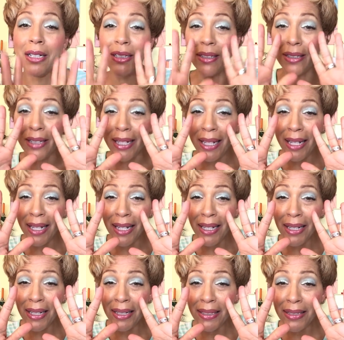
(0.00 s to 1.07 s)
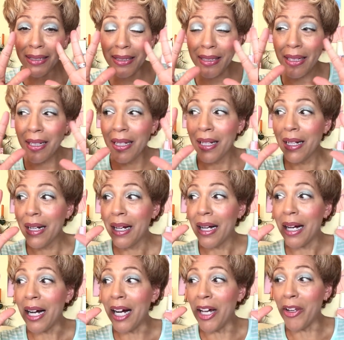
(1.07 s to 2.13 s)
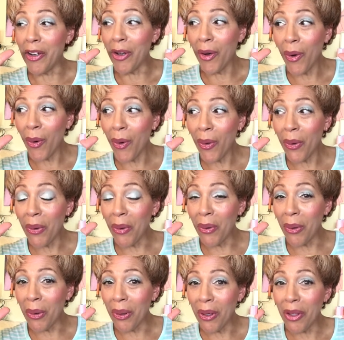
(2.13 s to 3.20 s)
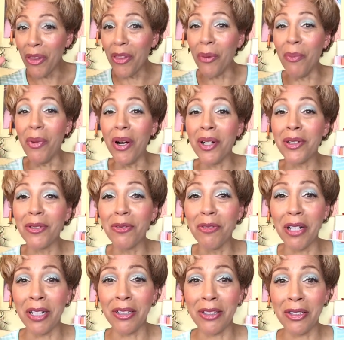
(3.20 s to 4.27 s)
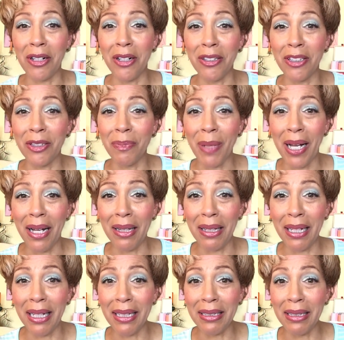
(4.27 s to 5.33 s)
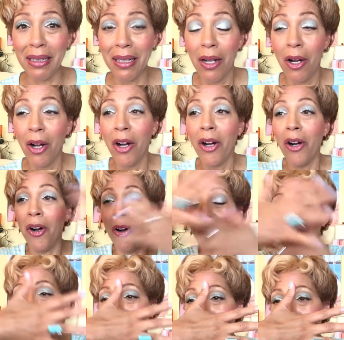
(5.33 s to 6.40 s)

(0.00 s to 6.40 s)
Yes, I know, the Modern Renaissance palette. Oh my